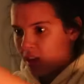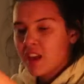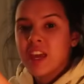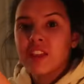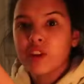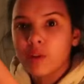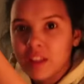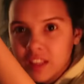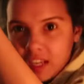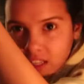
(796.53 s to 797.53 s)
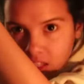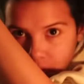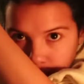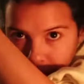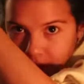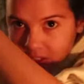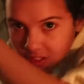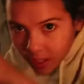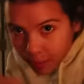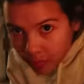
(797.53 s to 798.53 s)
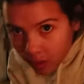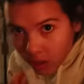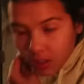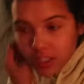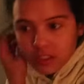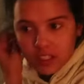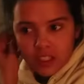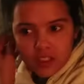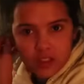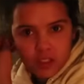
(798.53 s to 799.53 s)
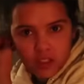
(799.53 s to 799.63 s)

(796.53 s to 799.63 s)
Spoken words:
Okay, the great thing I love about this type of art is like,